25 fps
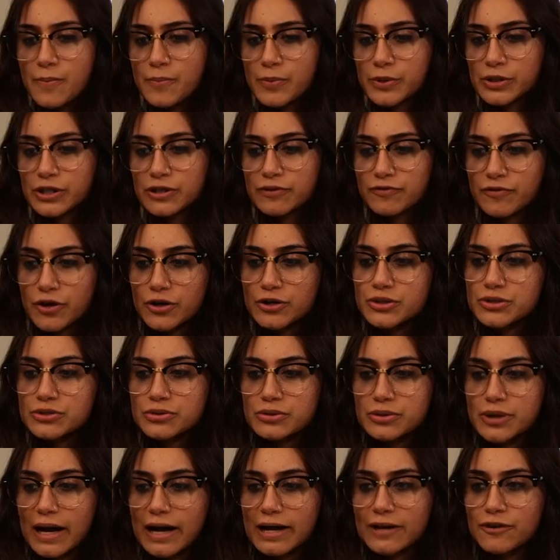but they've
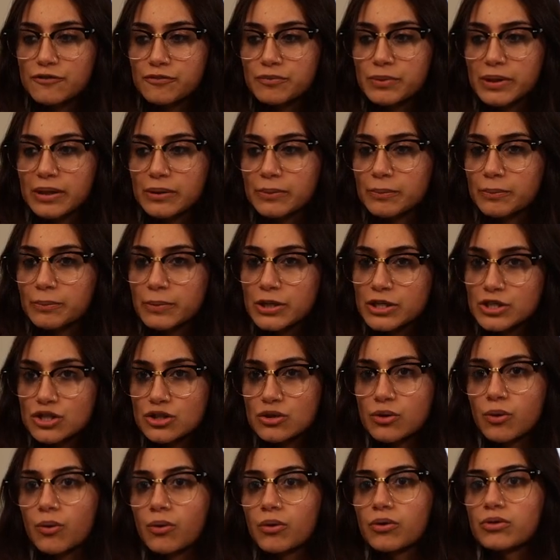also kind of been
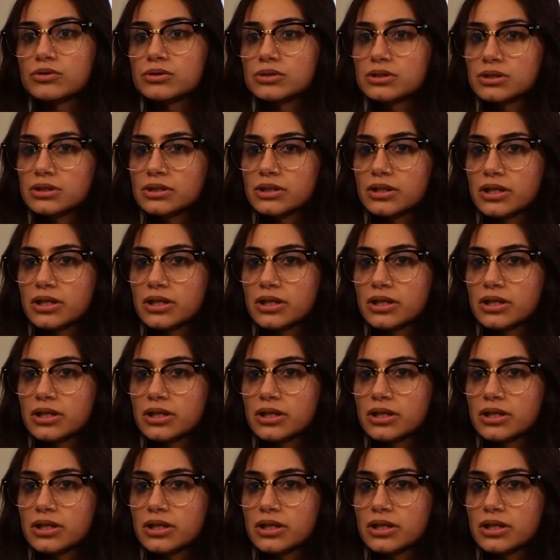pigeonholed.